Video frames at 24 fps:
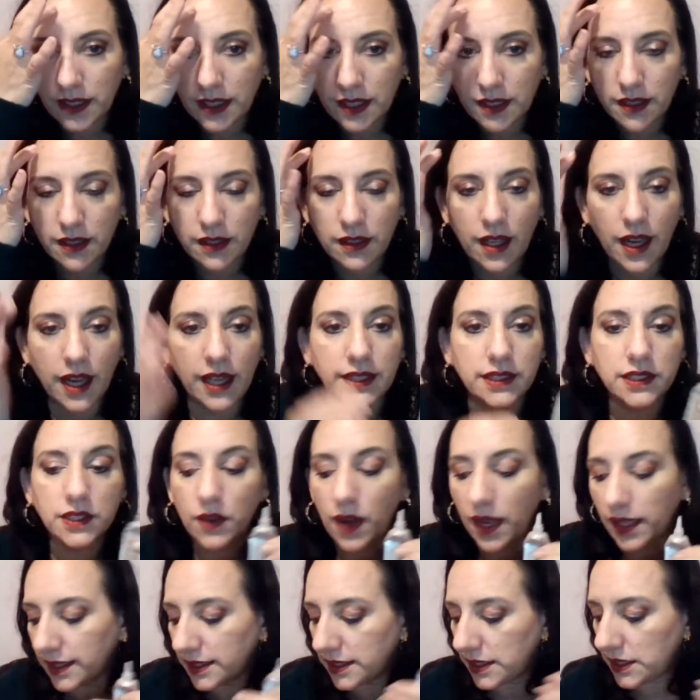in the line. So
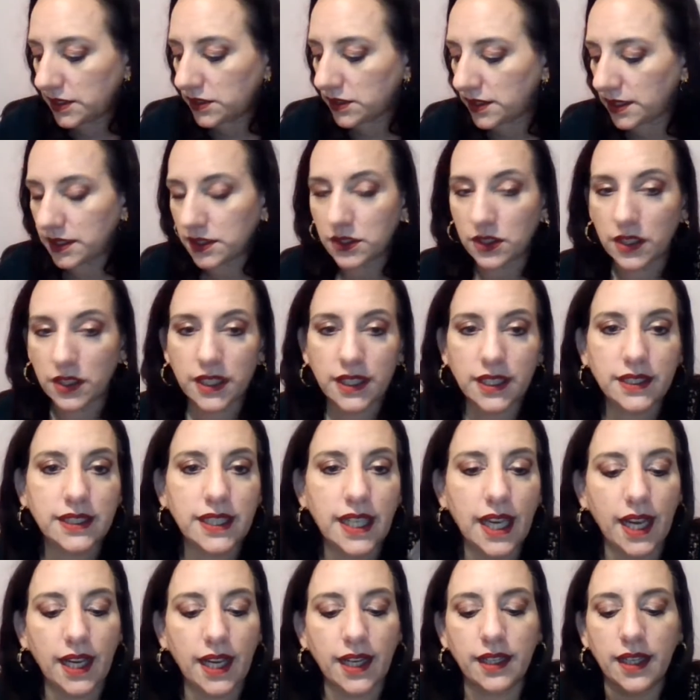I like to use this during the
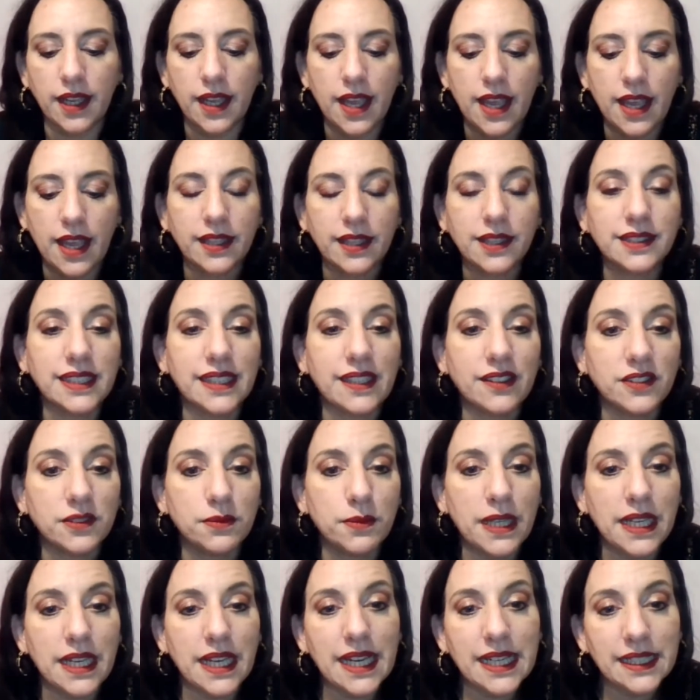day because it gives
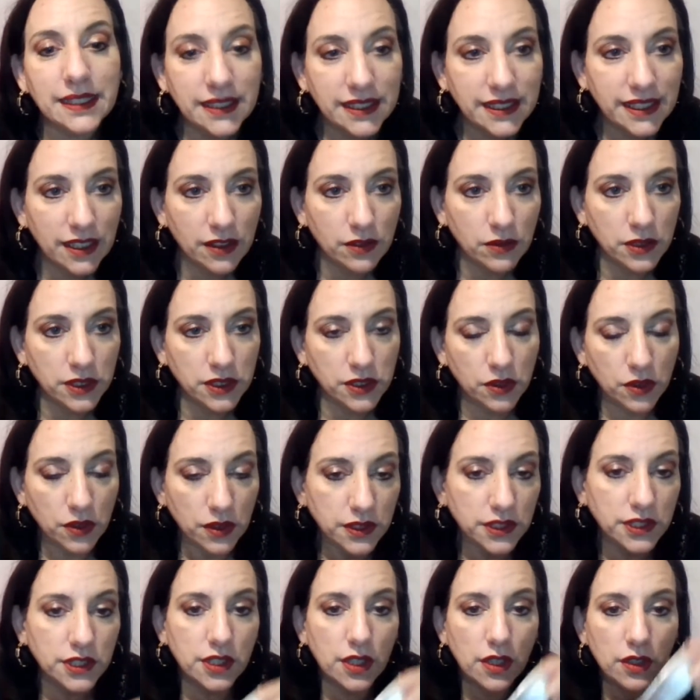me instant
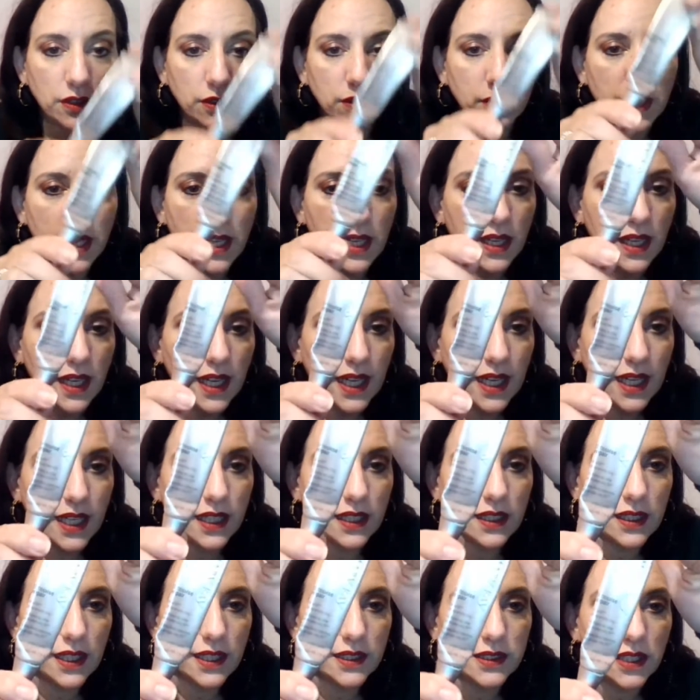results. So
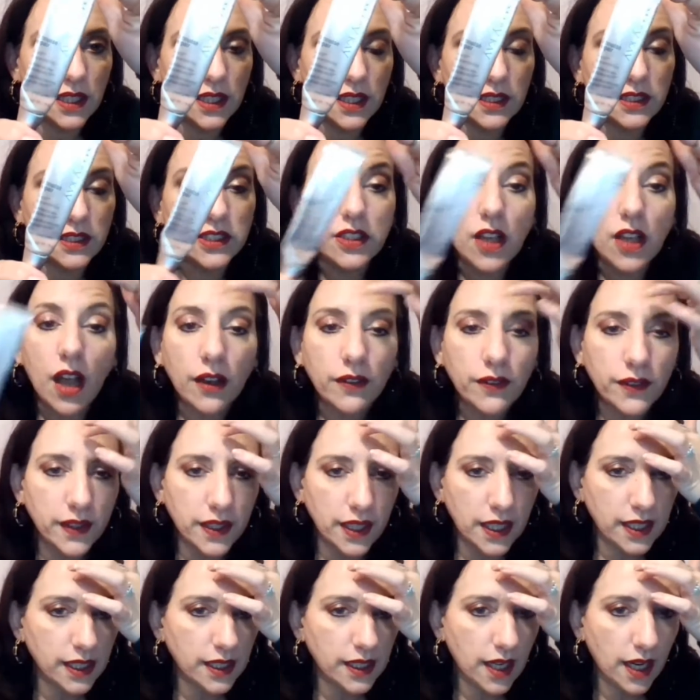it is going to soften
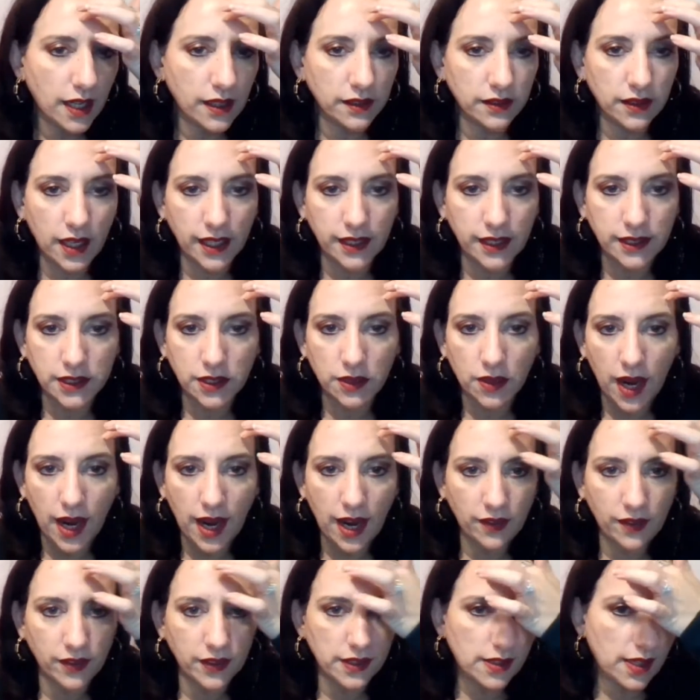any kind of line. So I
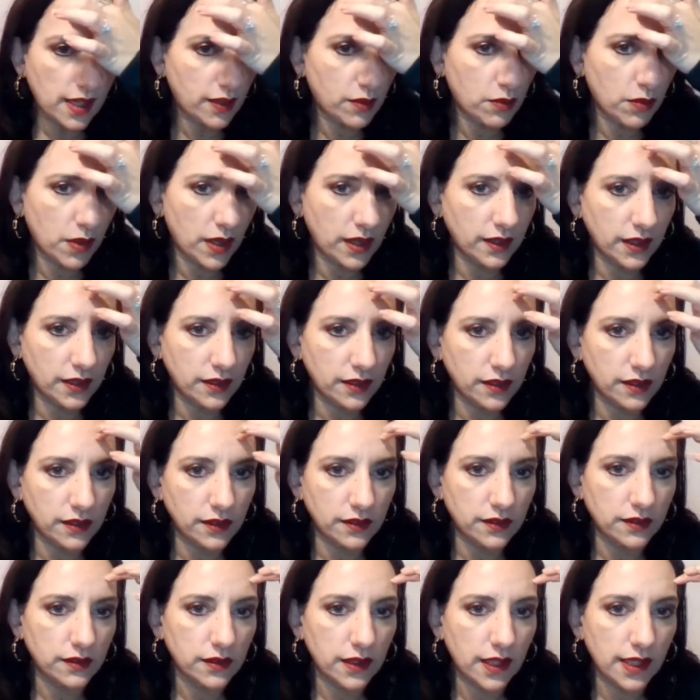have this like one
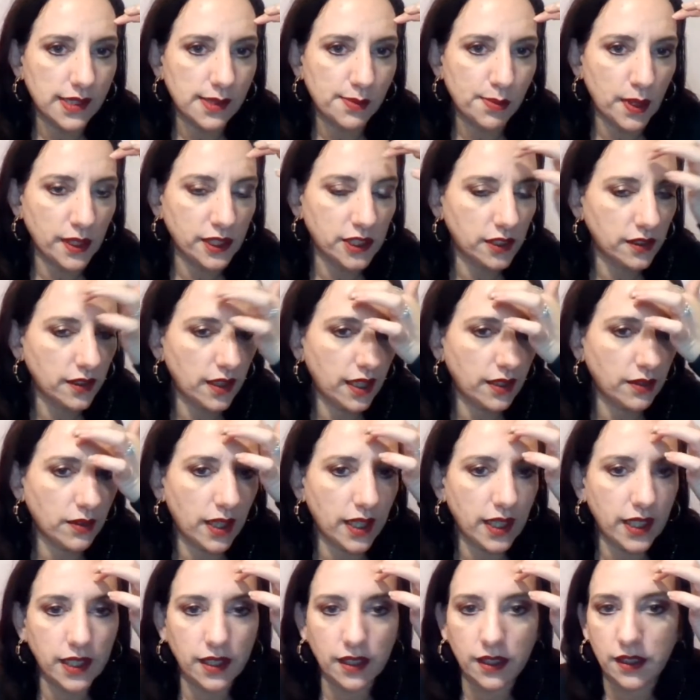little expression line
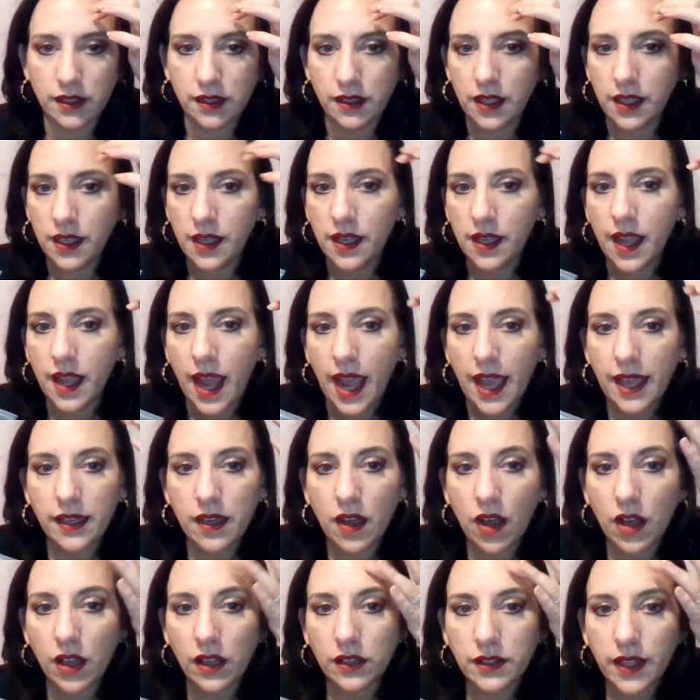right here and
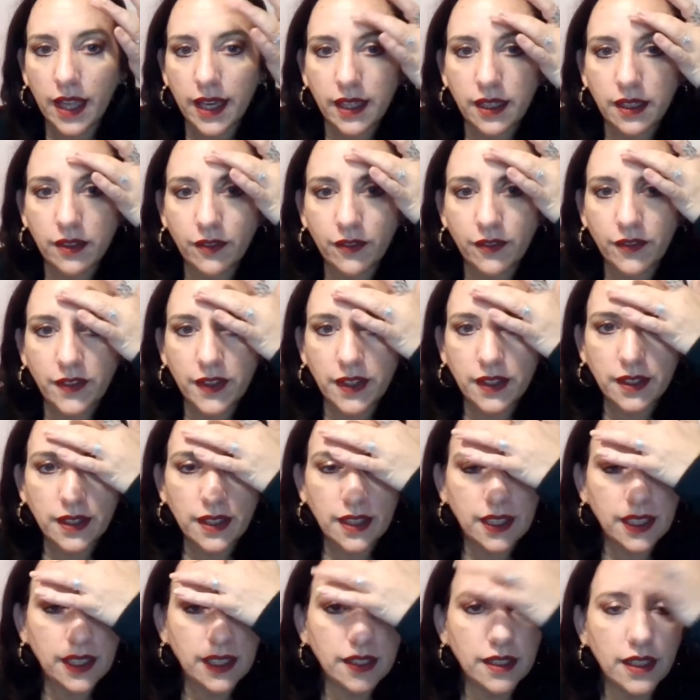I'll like fill it
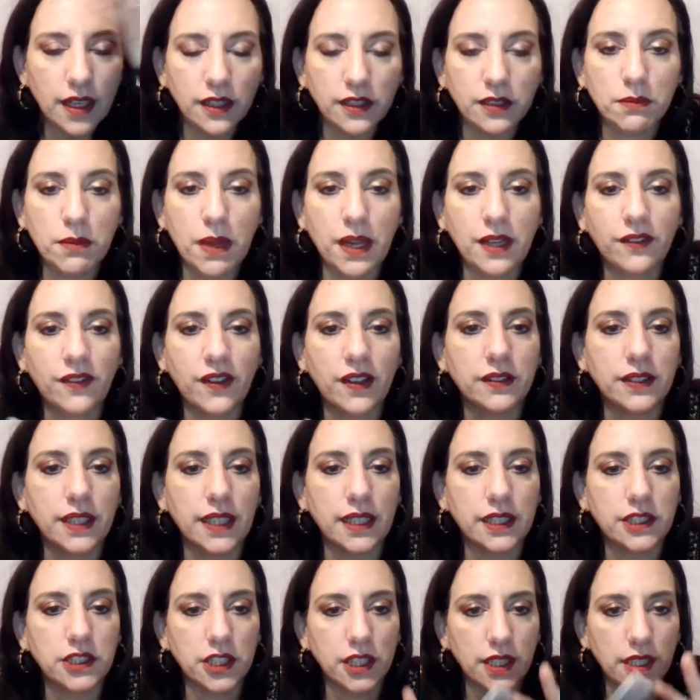in under my
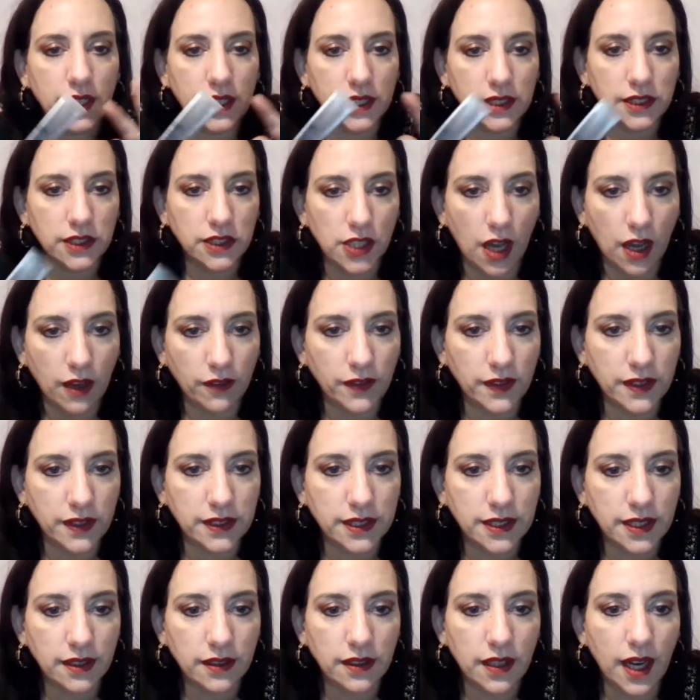foundation and it
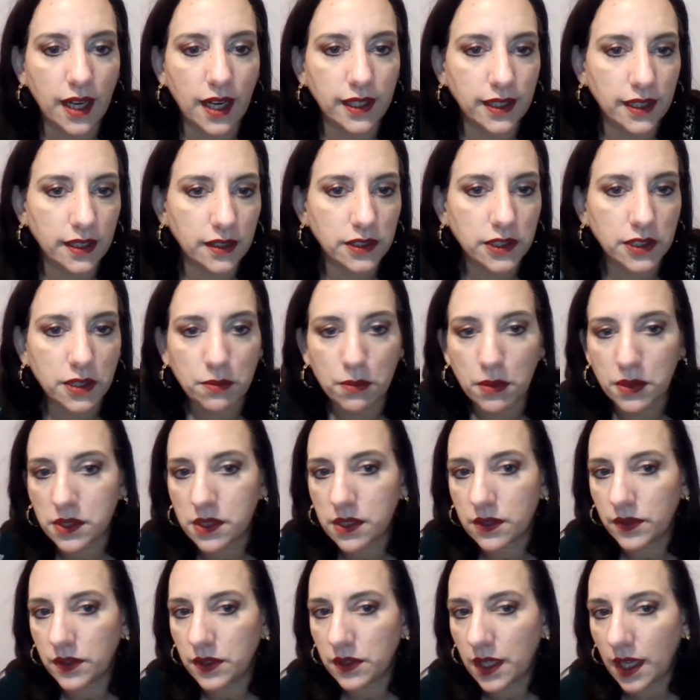softens the line there. So
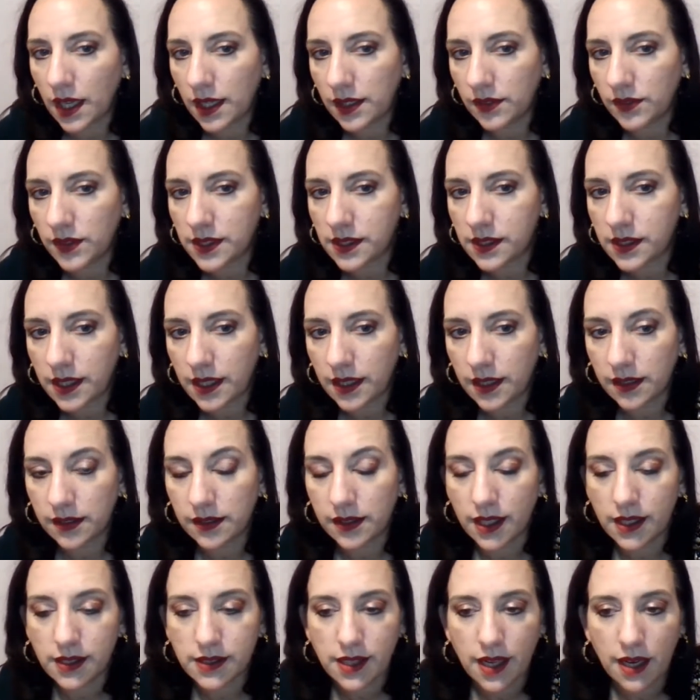most of you can't even see it
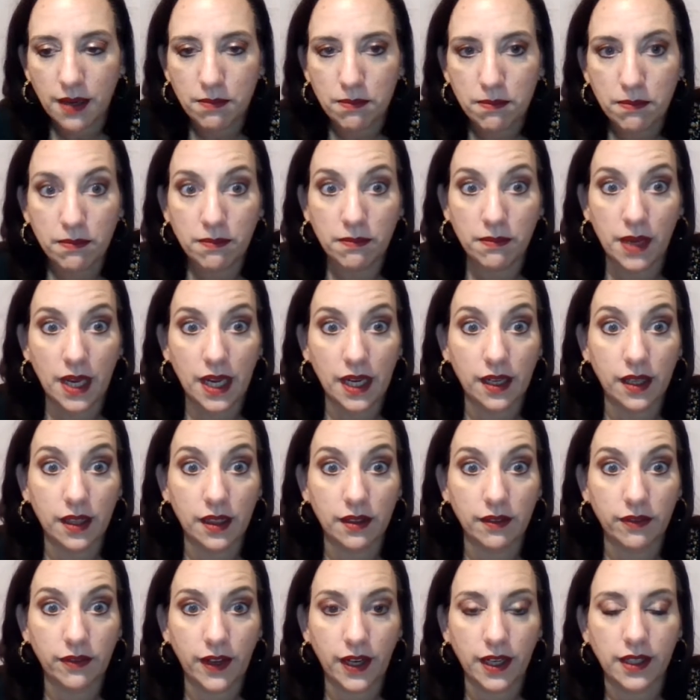unless I make
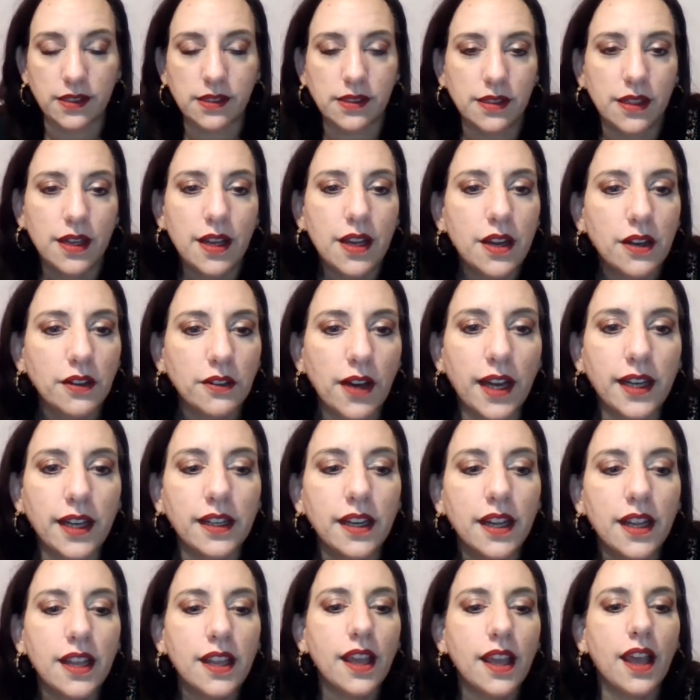the face, right?
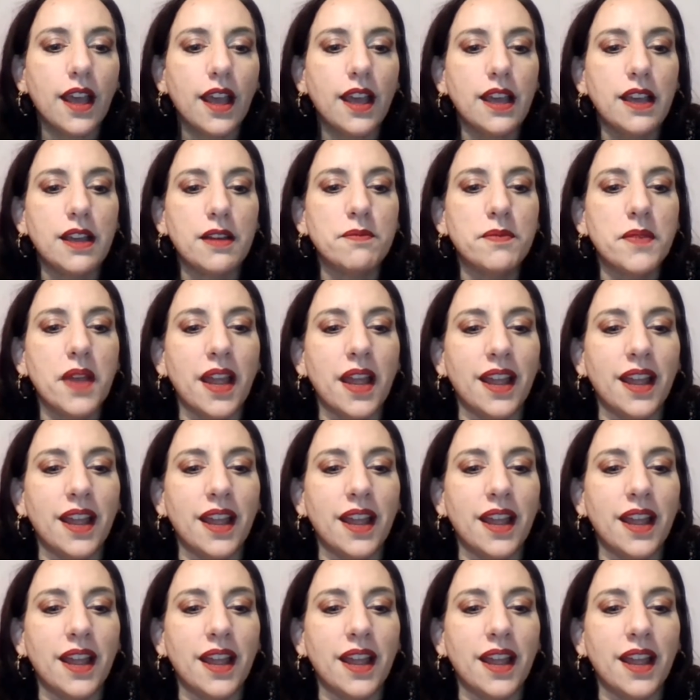Um,